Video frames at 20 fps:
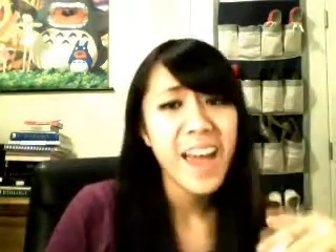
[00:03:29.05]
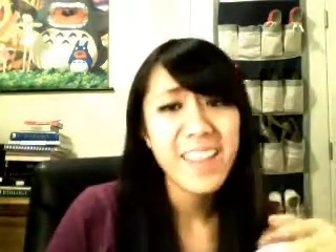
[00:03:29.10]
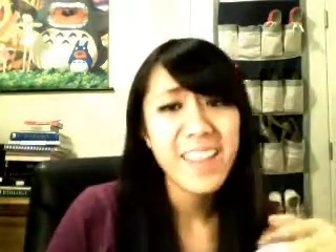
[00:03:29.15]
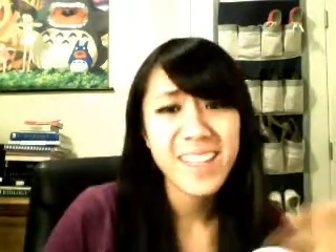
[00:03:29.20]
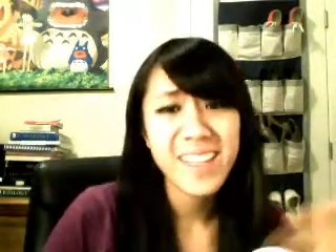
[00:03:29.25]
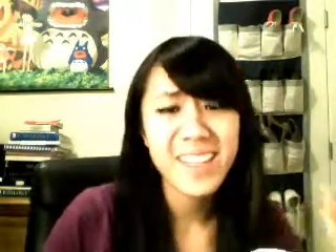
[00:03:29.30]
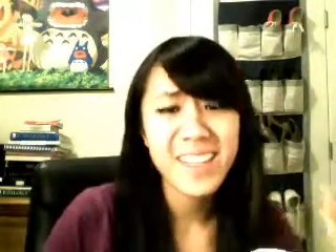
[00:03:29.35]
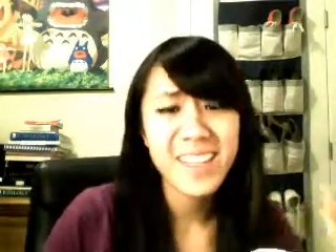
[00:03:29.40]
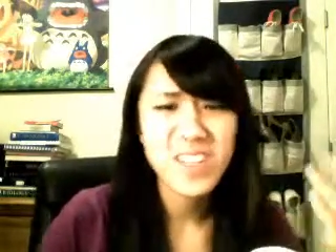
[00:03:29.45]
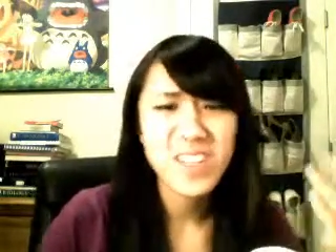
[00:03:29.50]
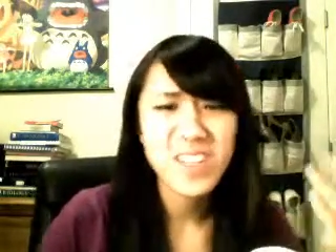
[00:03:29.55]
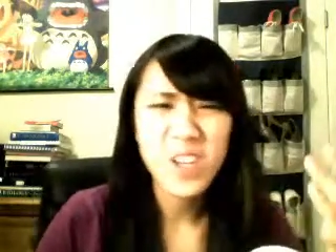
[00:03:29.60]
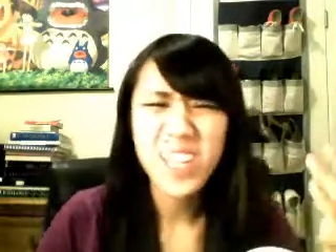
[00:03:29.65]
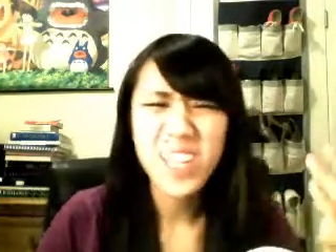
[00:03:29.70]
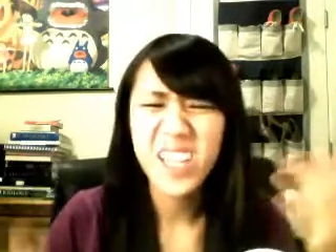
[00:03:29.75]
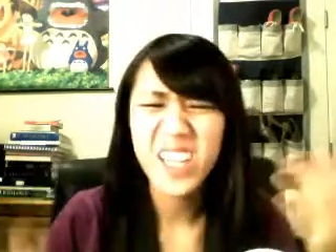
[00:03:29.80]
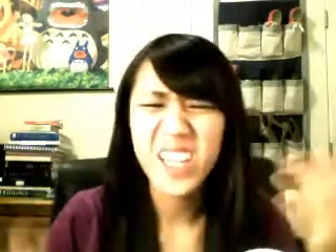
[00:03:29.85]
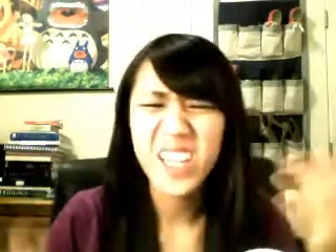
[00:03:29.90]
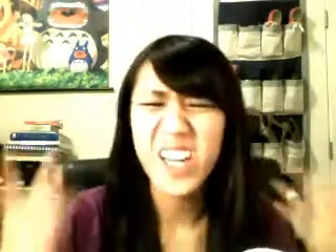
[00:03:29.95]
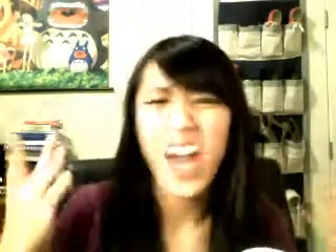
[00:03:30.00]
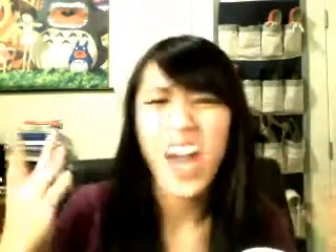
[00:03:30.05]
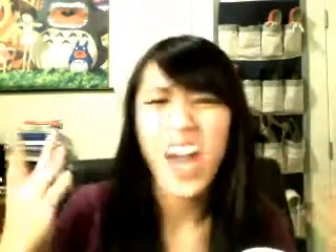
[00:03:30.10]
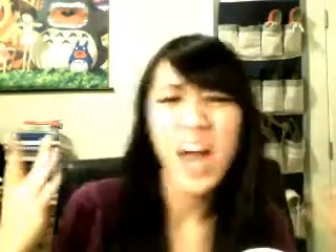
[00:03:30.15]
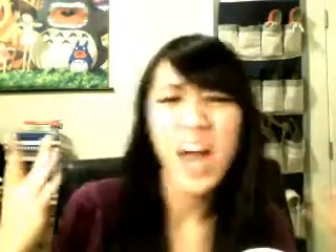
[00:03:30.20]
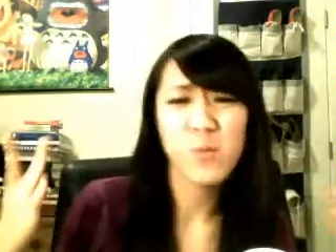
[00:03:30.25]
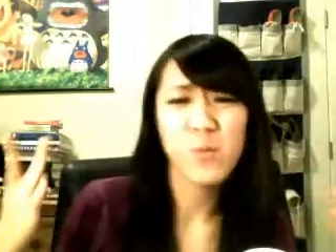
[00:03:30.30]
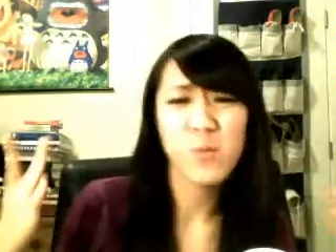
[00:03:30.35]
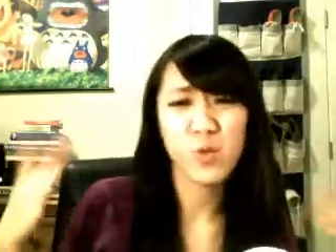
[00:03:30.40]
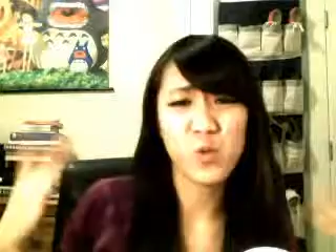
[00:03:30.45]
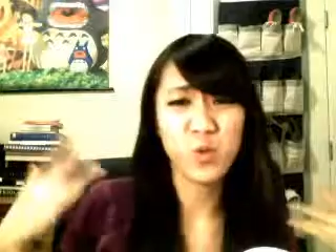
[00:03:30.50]
And then it's all like,
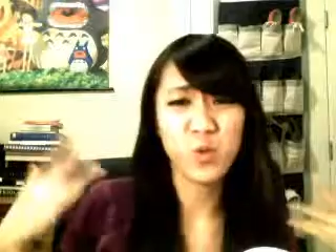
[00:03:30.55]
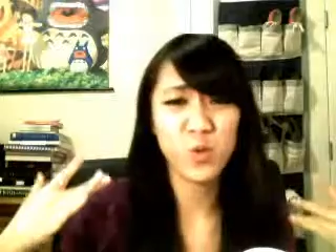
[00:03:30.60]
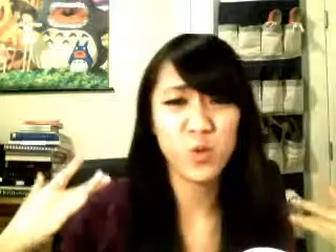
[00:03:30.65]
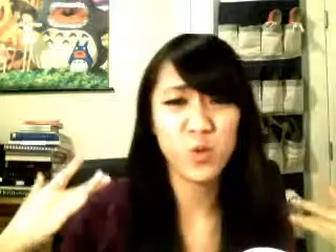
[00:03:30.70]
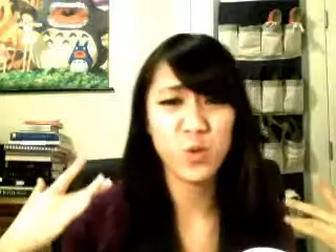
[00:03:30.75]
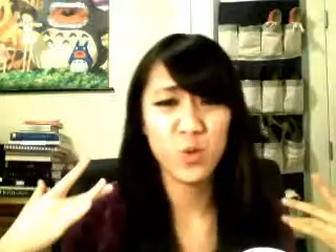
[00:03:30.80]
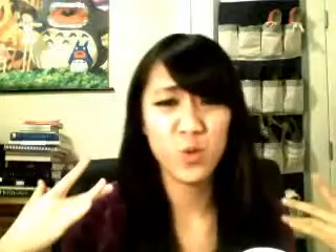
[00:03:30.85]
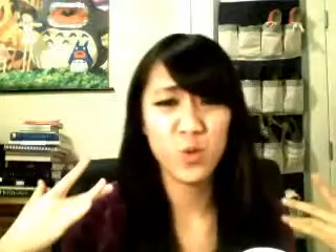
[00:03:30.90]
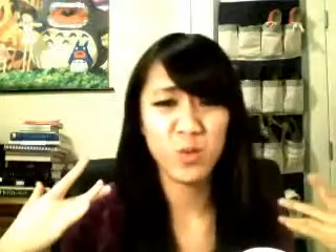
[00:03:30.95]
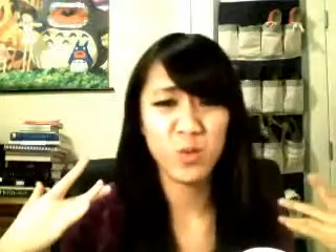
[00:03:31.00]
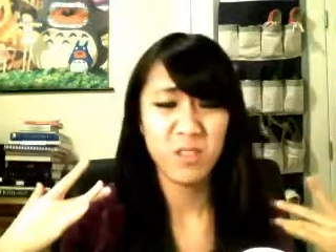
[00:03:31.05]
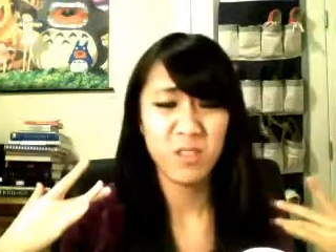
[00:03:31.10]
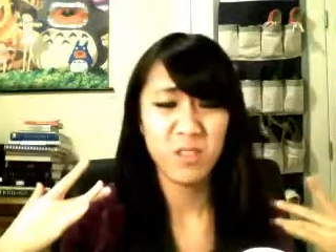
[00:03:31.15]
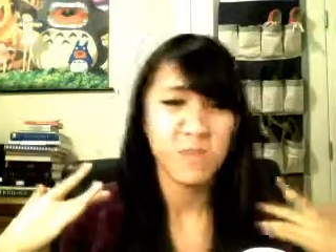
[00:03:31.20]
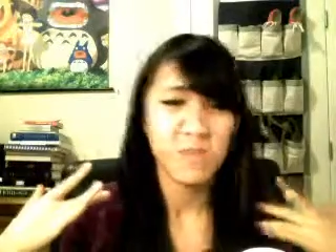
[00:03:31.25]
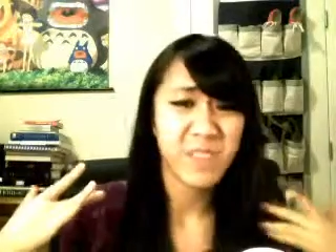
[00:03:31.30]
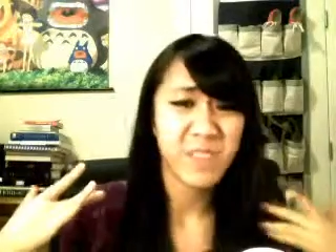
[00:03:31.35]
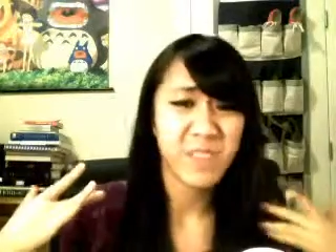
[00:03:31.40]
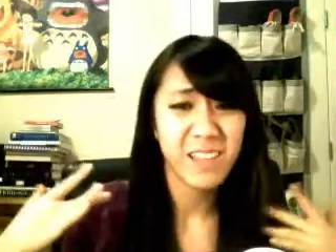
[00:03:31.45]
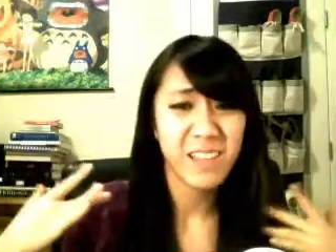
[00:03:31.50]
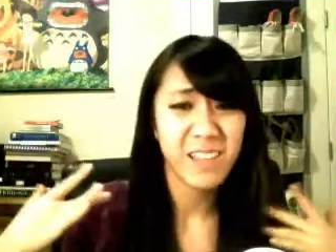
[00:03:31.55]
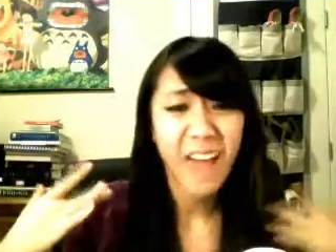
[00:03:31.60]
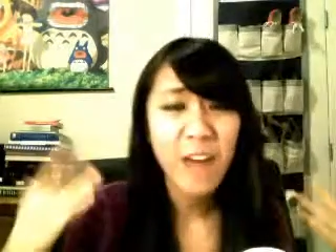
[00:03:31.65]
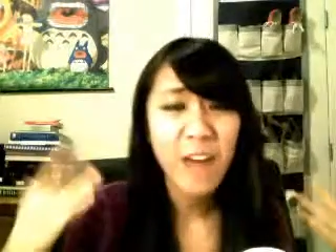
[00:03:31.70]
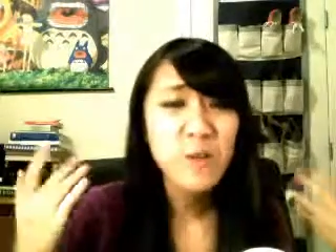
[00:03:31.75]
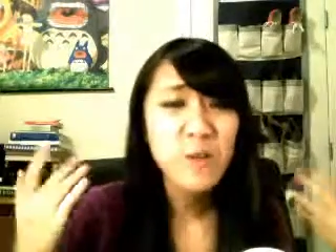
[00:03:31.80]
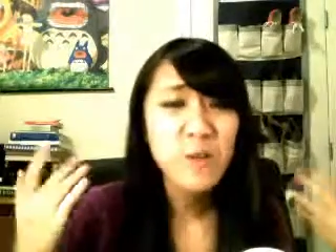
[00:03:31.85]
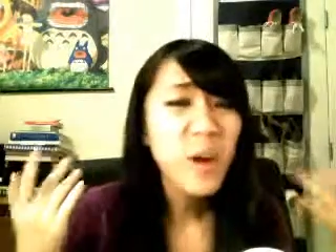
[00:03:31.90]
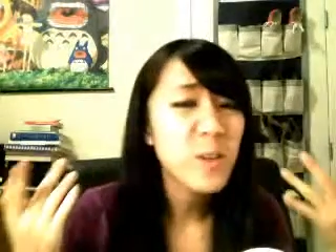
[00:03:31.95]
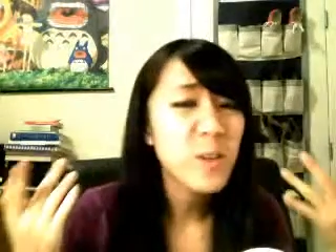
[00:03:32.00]
I'm cool. And then
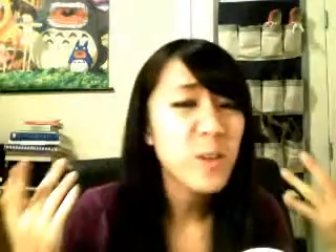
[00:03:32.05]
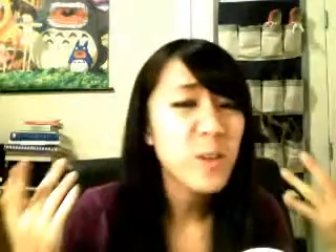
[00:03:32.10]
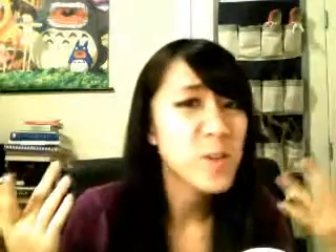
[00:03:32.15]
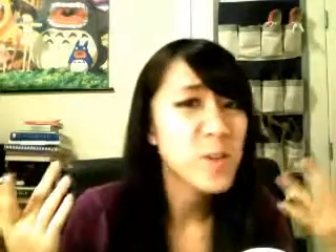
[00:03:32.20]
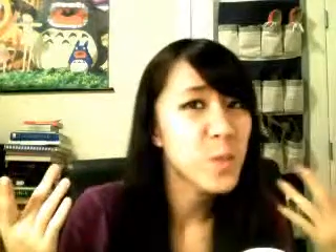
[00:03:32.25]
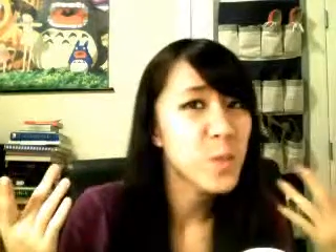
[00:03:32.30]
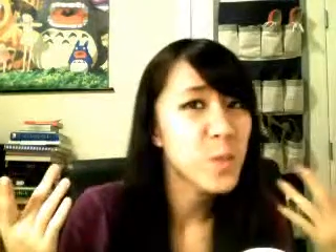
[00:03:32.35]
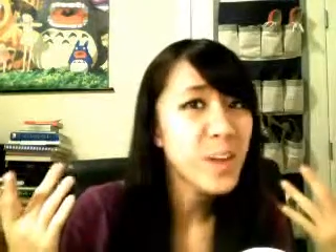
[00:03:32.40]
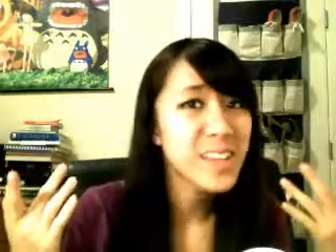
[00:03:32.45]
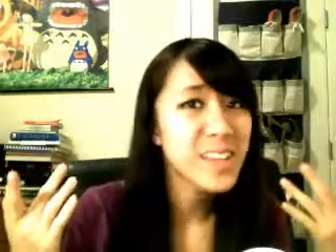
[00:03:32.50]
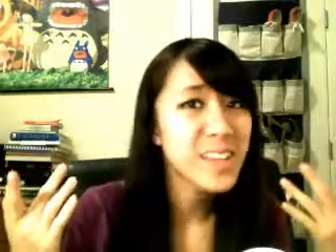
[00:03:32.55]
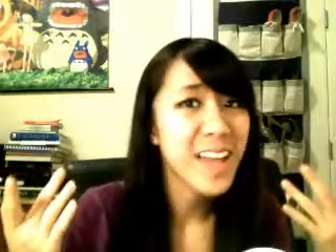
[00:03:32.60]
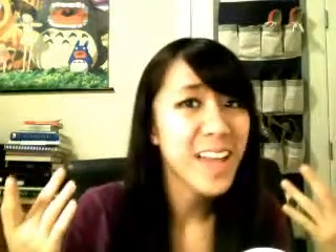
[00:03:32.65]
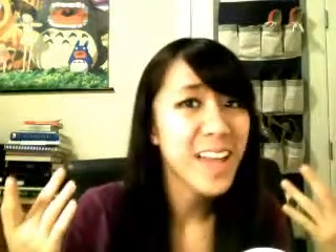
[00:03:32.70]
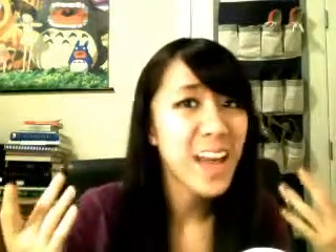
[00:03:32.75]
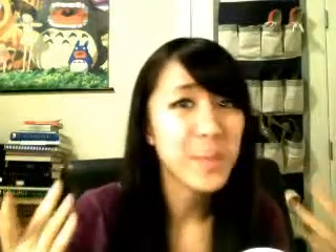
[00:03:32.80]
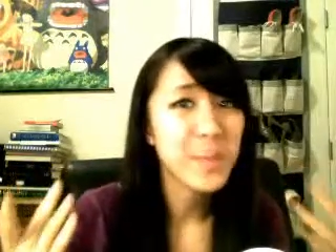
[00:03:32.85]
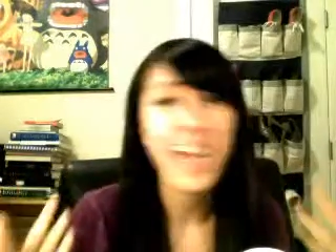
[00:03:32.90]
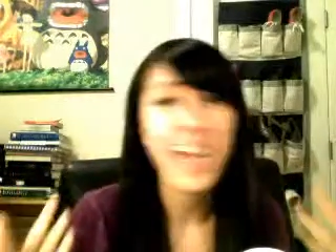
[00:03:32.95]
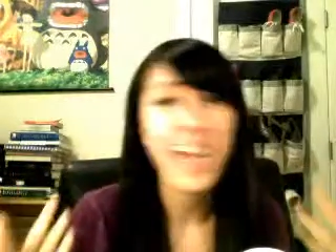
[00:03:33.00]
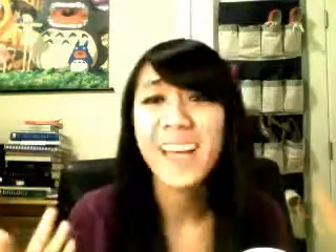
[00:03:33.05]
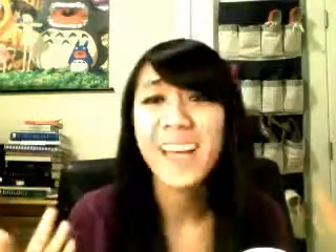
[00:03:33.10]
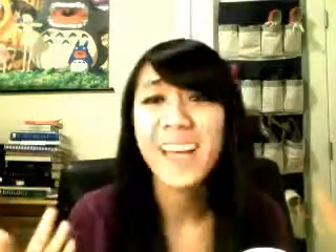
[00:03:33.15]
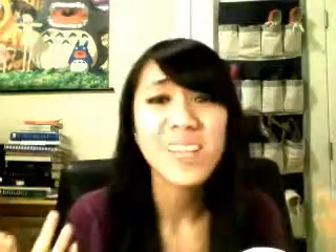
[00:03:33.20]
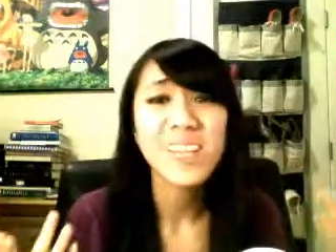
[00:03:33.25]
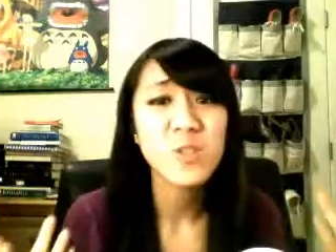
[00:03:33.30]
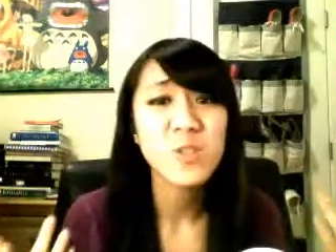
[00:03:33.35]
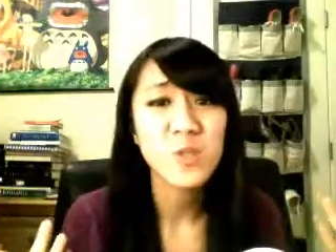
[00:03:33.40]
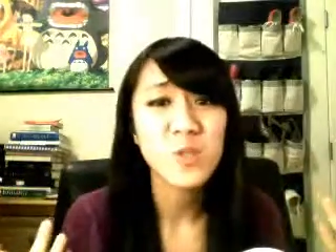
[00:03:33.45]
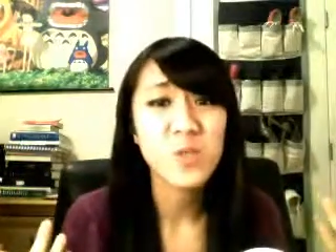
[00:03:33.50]
I don't know how to respond to that. I mean, I
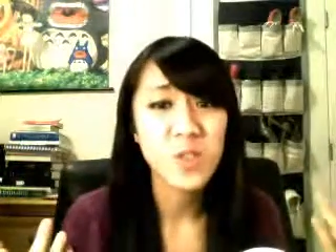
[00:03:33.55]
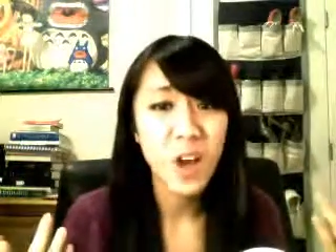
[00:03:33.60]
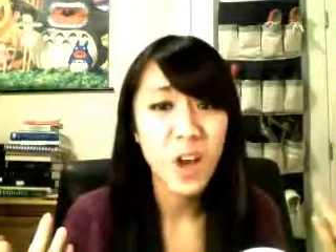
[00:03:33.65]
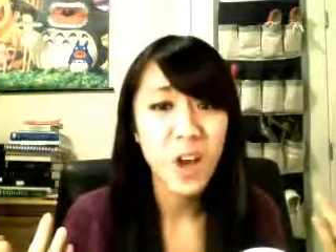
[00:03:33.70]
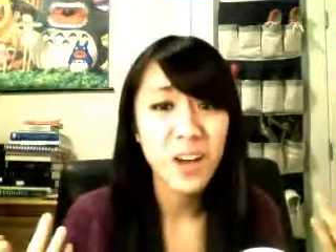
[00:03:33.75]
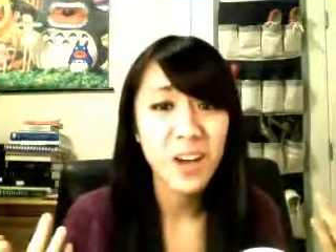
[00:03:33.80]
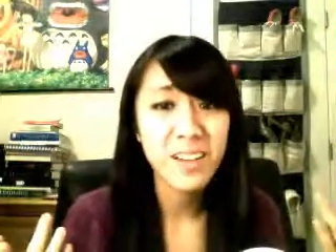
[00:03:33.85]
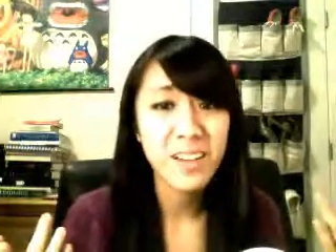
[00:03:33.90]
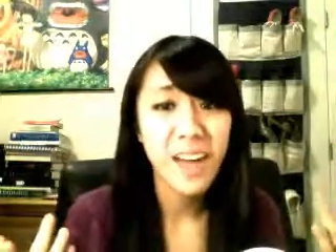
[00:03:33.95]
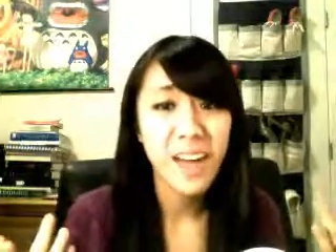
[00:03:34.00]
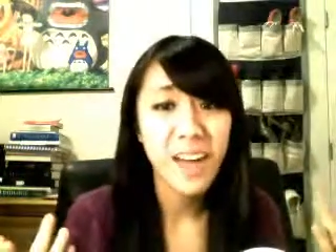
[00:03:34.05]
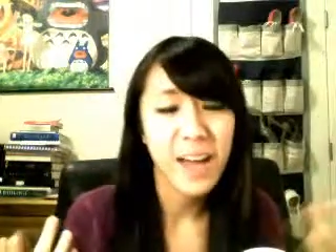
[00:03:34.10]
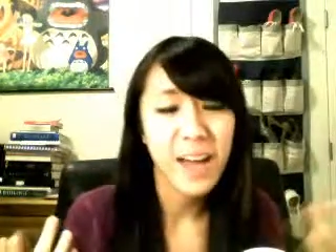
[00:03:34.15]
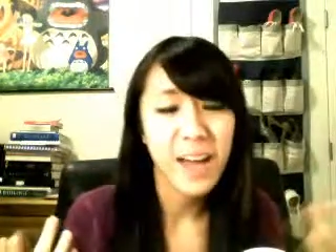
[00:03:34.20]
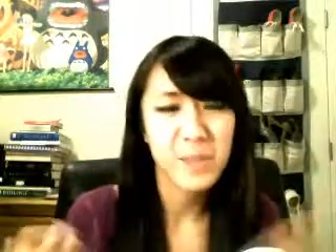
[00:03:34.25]
can't just nod.